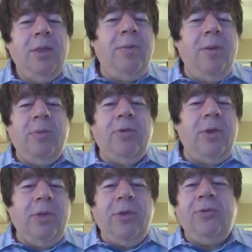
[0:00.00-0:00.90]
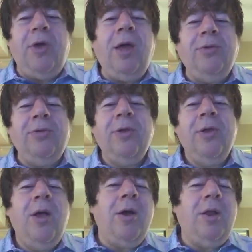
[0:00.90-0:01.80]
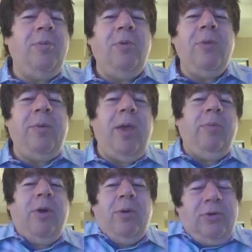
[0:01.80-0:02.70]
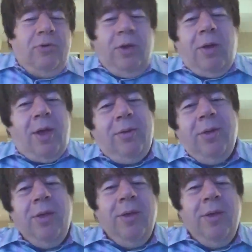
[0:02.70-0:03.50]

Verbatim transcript: The people say, well, this sucks. I'm going to pull my paper out, which is zero.